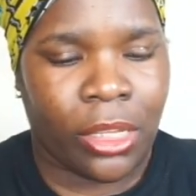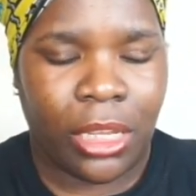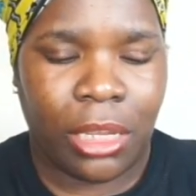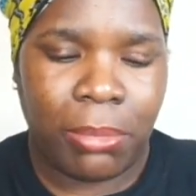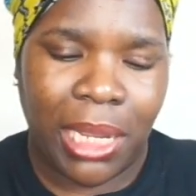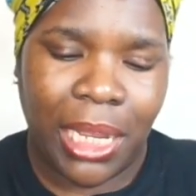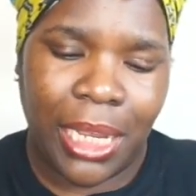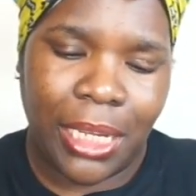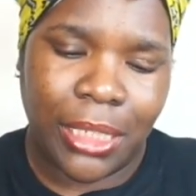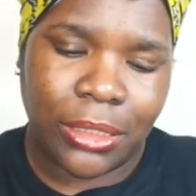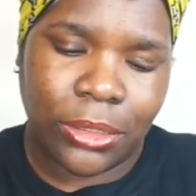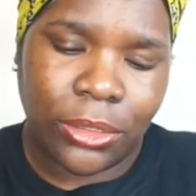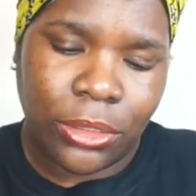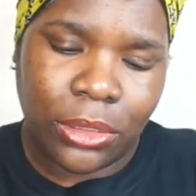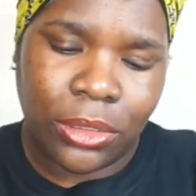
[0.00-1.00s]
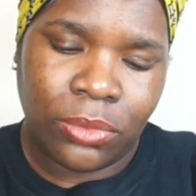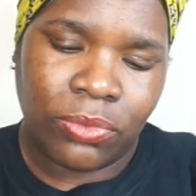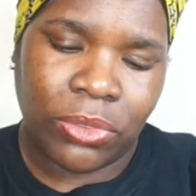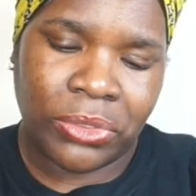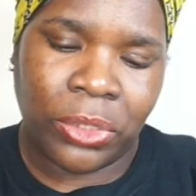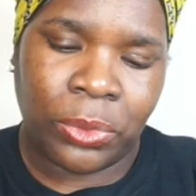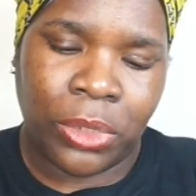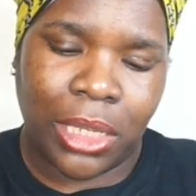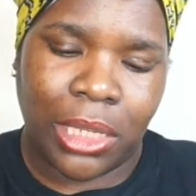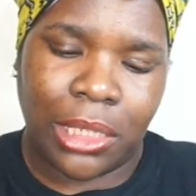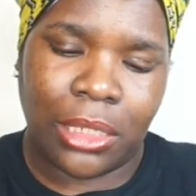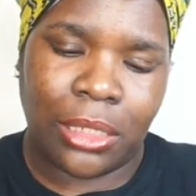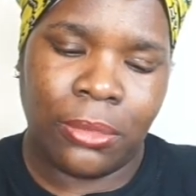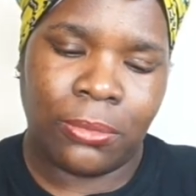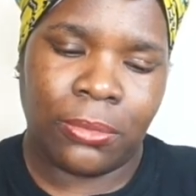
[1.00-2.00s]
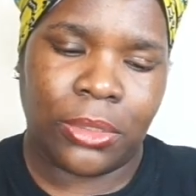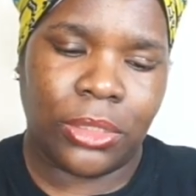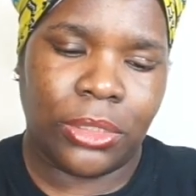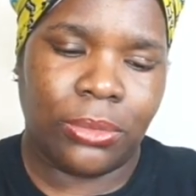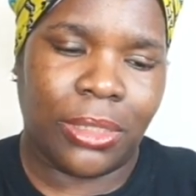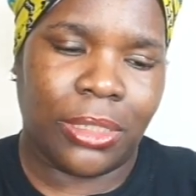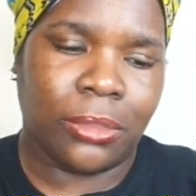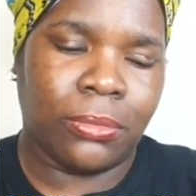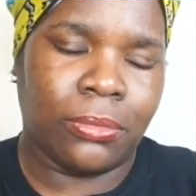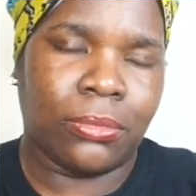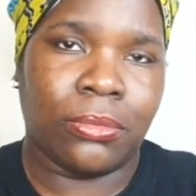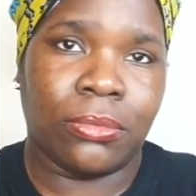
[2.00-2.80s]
and my hands very quickly as well.